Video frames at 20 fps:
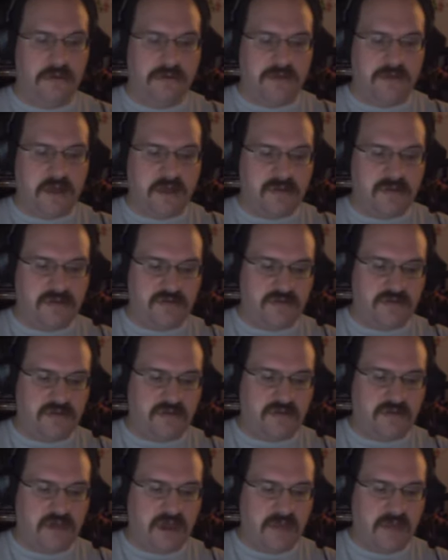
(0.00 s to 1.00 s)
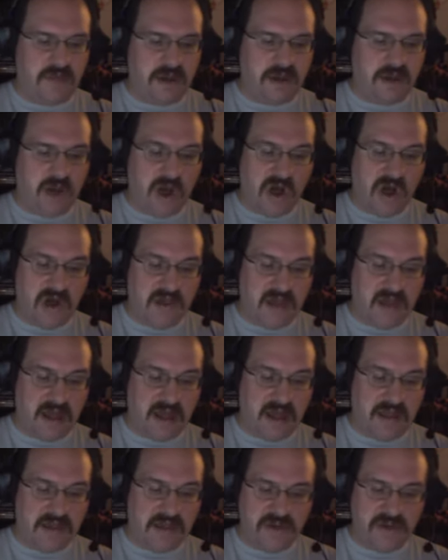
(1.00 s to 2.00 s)
That's about all
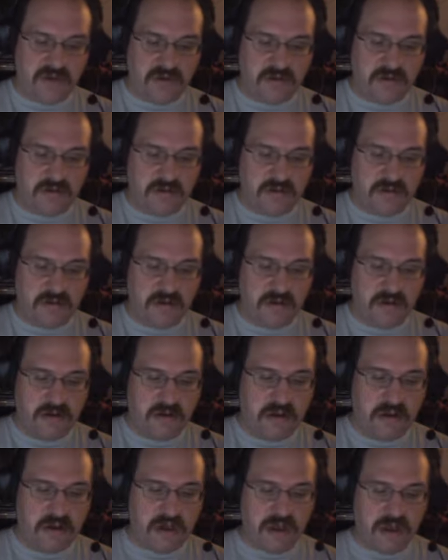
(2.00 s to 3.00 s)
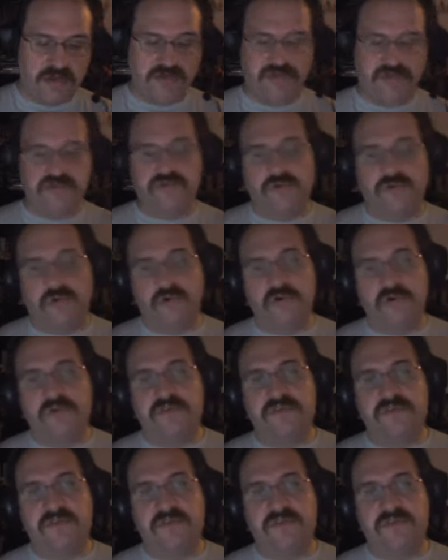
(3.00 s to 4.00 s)
I know. Elder
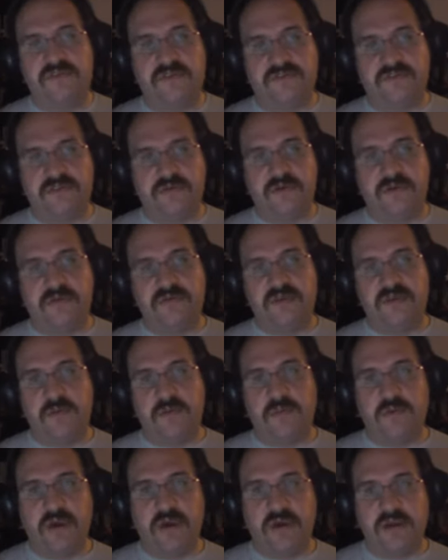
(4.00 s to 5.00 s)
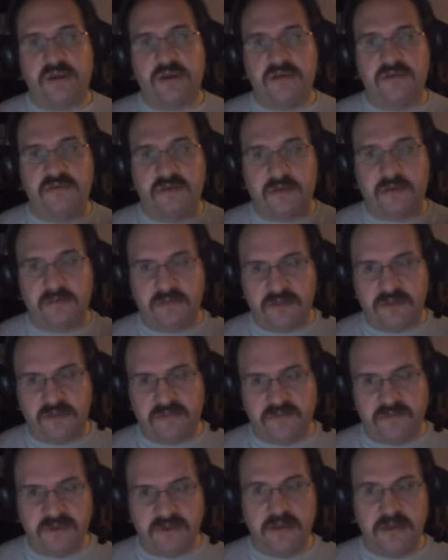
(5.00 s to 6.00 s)
Scrolls is the series that brought us
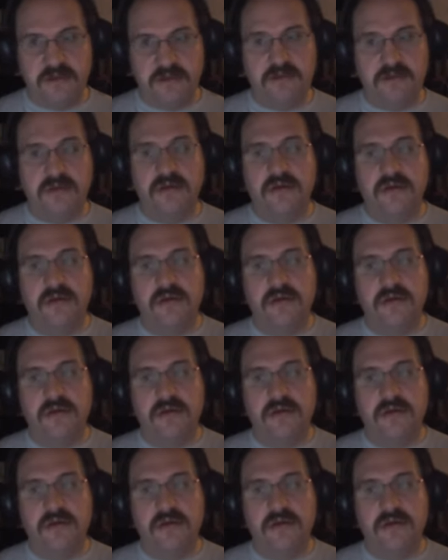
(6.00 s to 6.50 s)
Oblivion,